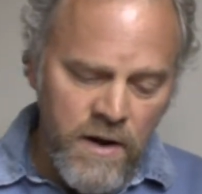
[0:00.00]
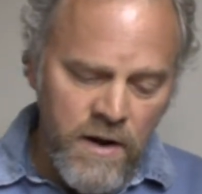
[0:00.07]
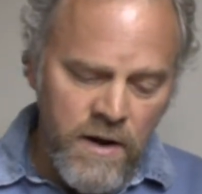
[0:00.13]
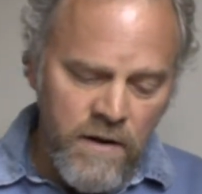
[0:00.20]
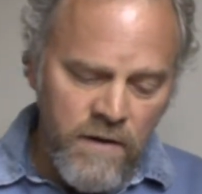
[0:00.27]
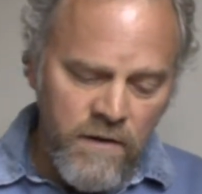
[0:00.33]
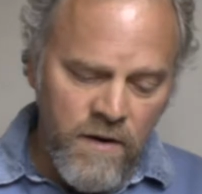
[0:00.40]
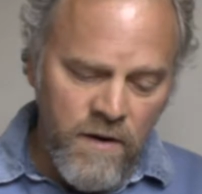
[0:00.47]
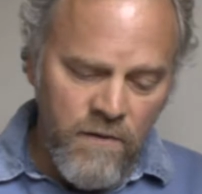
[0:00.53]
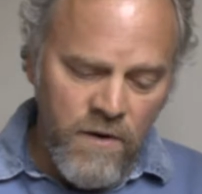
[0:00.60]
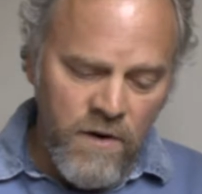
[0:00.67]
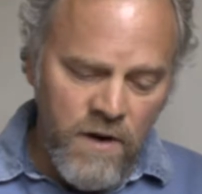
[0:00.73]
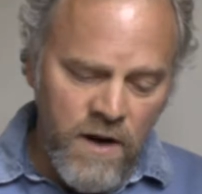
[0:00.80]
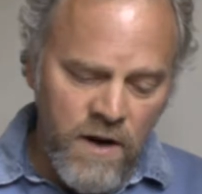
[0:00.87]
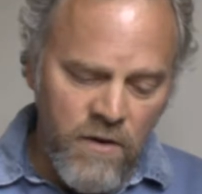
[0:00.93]
and it's
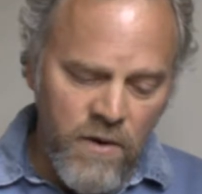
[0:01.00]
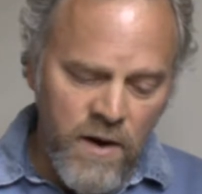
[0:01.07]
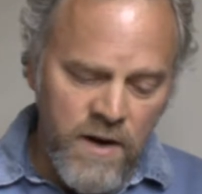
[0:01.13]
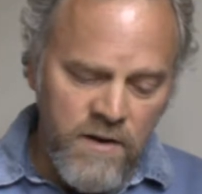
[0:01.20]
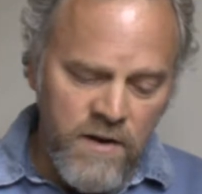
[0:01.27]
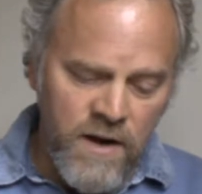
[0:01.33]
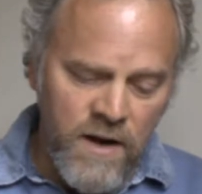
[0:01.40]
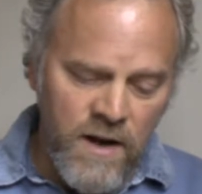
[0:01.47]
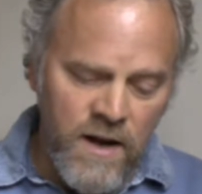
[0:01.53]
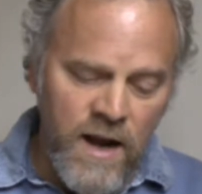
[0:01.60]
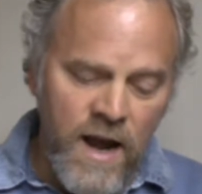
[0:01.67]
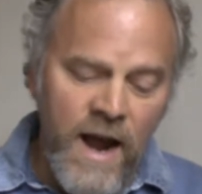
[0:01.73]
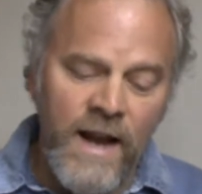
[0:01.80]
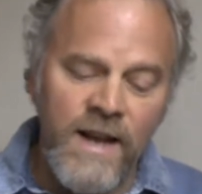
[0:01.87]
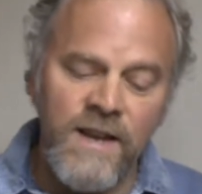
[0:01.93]
17 to
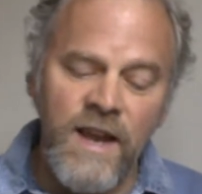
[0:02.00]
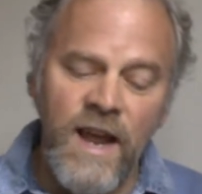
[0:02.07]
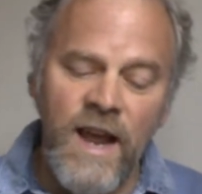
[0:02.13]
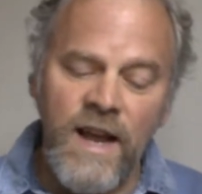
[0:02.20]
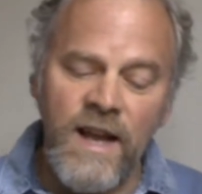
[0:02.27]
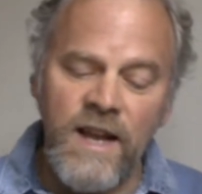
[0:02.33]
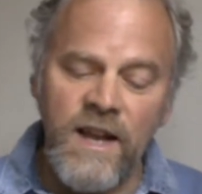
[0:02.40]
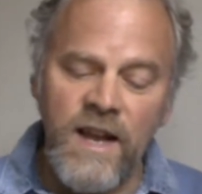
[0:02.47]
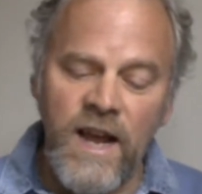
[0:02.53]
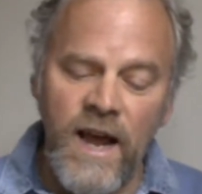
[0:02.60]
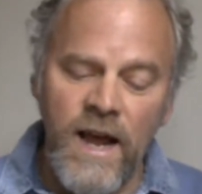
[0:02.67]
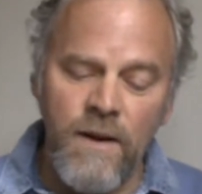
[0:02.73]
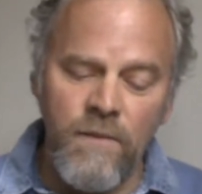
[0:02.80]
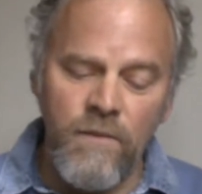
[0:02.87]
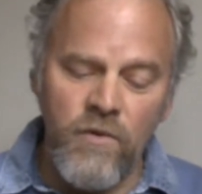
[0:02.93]
18. And it
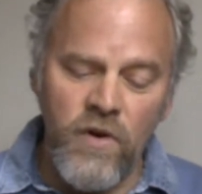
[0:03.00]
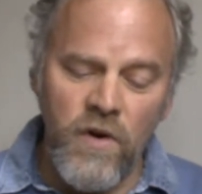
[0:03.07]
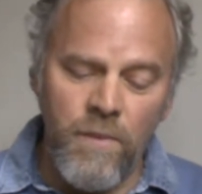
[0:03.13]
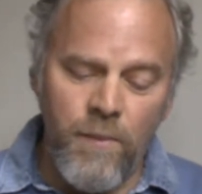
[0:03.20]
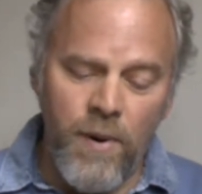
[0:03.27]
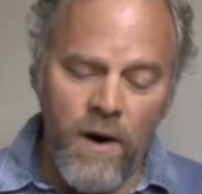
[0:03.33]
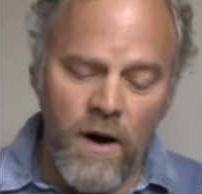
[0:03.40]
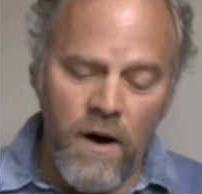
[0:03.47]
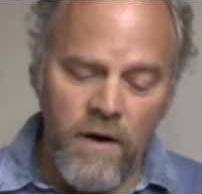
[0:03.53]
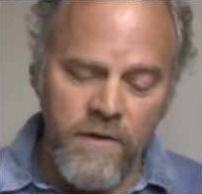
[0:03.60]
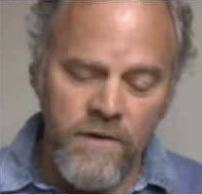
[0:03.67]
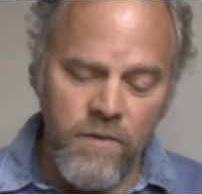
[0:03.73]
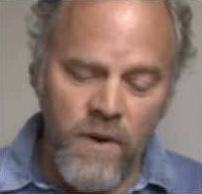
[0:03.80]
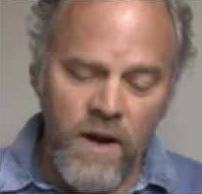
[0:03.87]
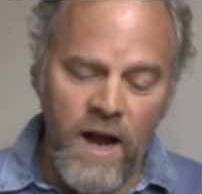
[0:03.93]
came to
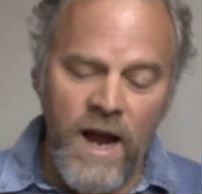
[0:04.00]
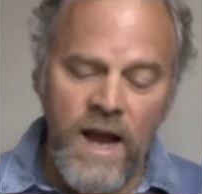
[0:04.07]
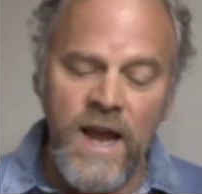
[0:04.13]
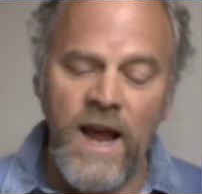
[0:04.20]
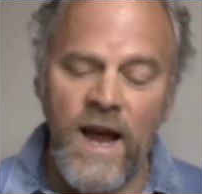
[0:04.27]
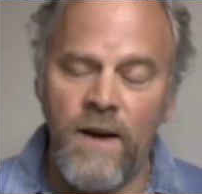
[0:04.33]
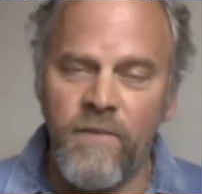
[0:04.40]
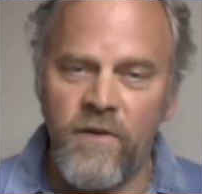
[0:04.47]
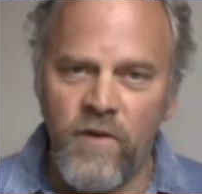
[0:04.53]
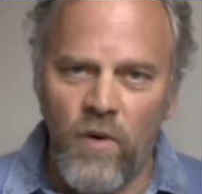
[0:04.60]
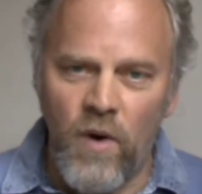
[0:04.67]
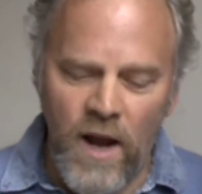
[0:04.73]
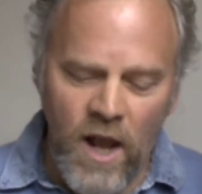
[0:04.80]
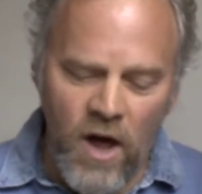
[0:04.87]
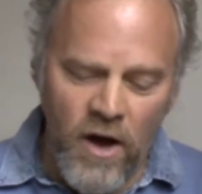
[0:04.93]
pass, when Ahab
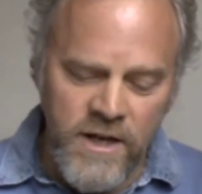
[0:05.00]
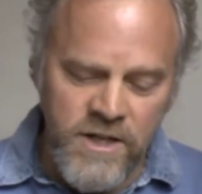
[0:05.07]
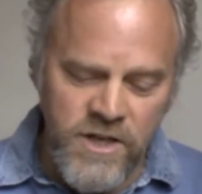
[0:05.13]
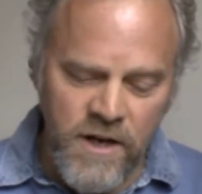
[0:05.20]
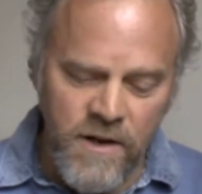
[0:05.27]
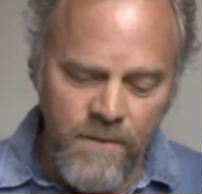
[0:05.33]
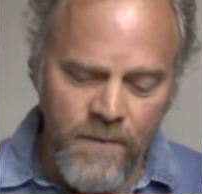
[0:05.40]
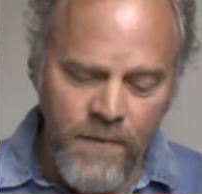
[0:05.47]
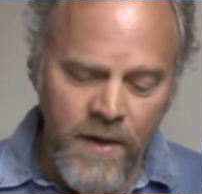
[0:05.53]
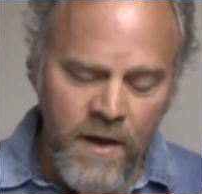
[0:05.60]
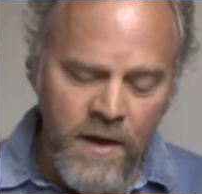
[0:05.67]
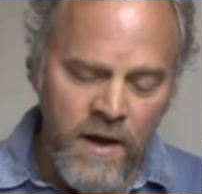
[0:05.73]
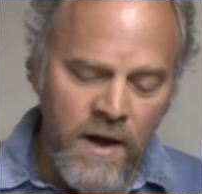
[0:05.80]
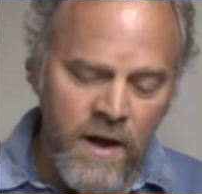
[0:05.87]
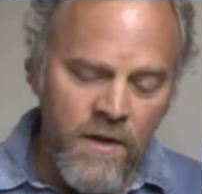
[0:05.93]
saw Elijah,
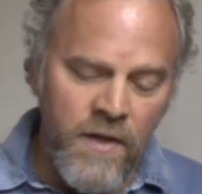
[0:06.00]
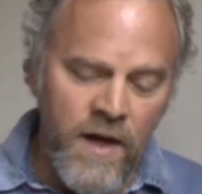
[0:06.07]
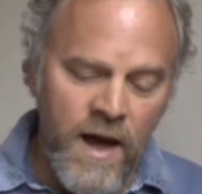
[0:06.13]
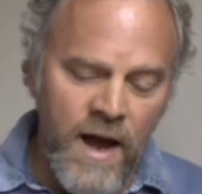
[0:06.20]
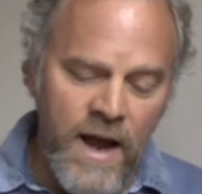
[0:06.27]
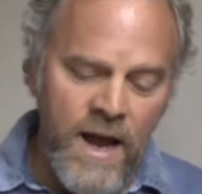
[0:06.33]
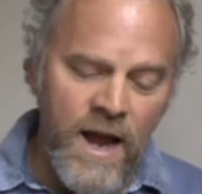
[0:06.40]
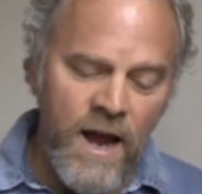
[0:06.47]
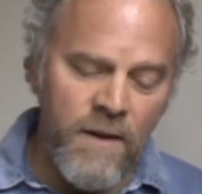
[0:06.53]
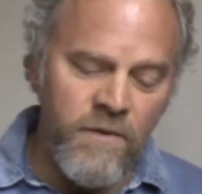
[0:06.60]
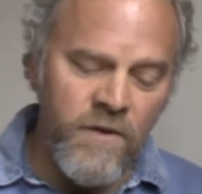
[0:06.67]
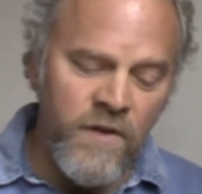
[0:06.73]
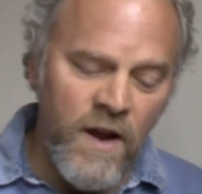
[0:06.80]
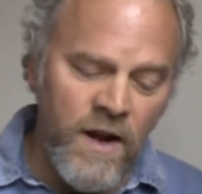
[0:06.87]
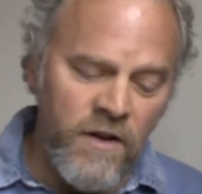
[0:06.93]
that Ahab
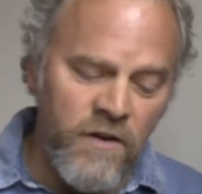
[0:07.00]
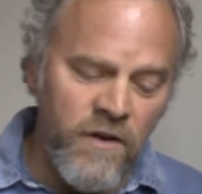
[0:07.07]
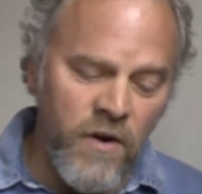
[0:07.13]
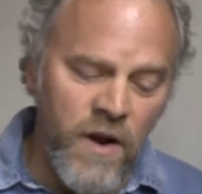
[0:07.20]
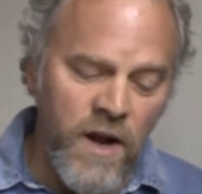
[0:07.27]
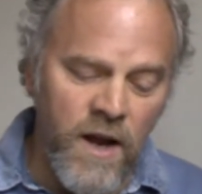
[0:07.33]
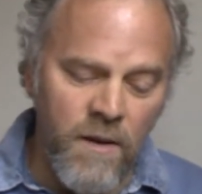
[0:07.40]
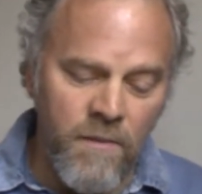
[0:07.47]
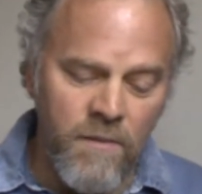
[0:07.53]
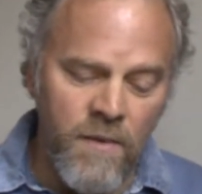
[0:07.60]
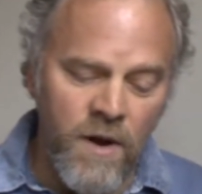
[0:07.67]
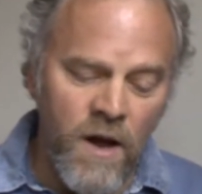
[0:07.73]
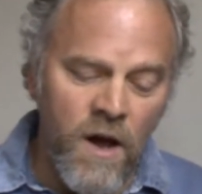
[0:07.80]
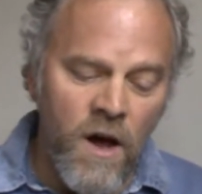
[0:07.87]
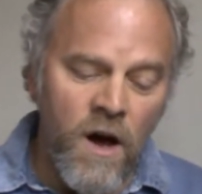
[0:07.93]
said to
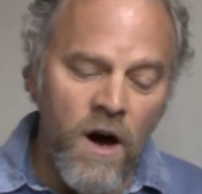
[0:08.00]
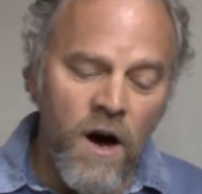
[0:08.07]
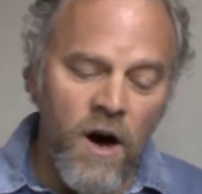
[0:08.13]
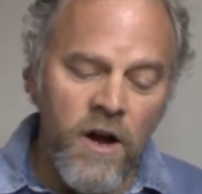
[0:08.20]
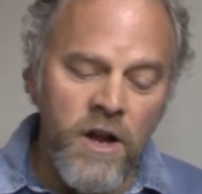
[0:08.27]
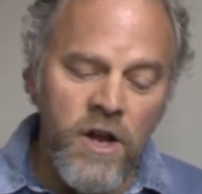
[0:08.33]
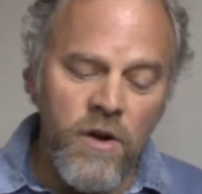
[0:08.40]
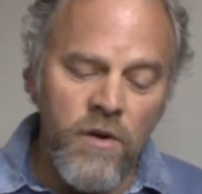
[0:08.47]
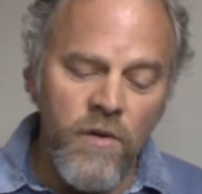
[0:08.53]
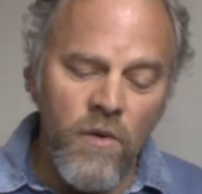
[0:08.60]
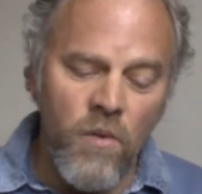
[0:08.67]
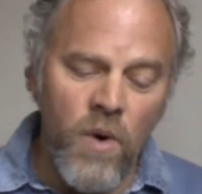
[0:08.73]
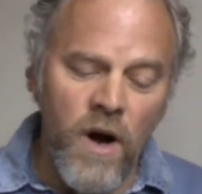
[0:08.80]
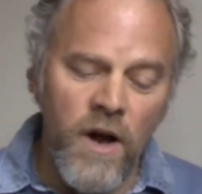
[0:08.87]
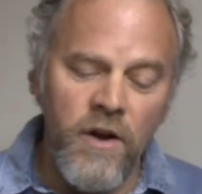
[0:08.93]
him, "Are you the
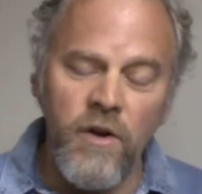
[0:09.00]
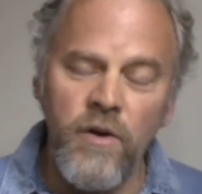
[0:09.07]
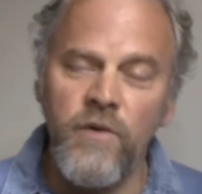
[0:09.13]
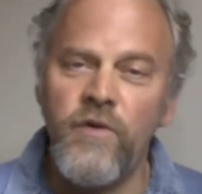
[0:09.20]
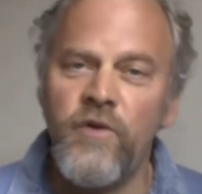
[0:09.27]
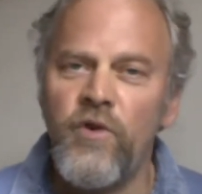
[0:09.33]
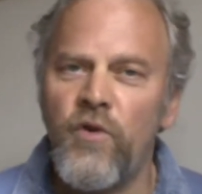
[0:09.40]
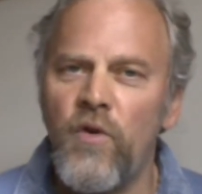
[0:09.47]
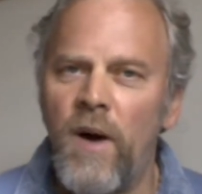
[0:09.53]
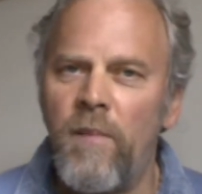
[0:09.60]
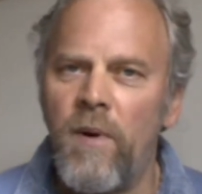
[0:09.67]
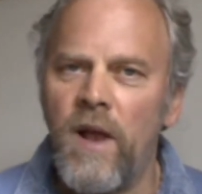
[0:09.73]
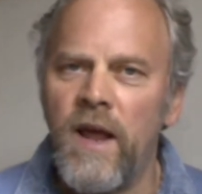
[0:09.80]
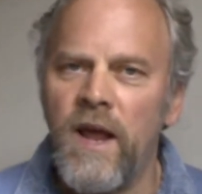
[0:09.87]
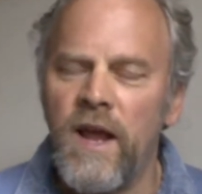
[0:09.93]
one who's
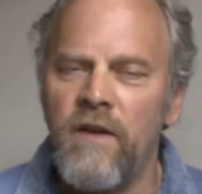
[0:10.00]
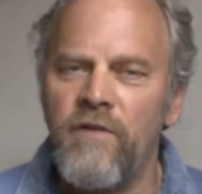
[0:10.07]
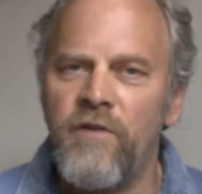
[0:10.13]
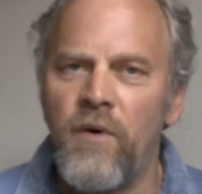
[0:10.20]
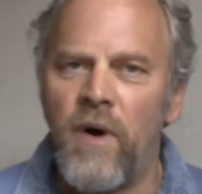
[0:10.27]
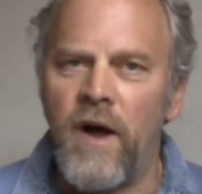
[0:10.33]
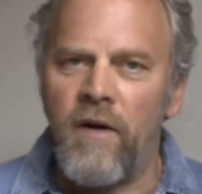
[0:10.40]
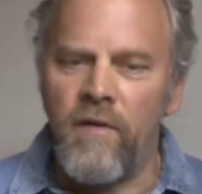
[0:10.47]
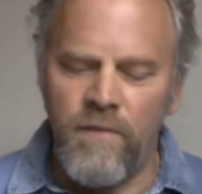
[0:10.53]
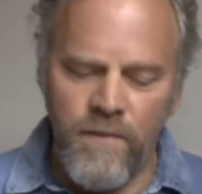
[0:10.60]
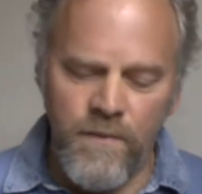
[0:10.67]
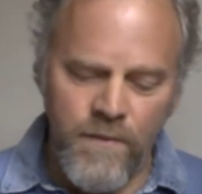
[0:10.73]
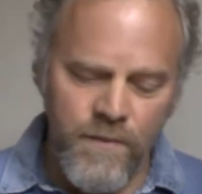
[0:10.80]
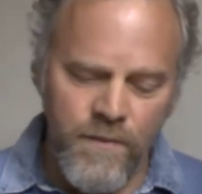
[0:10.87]
troubling Israel?"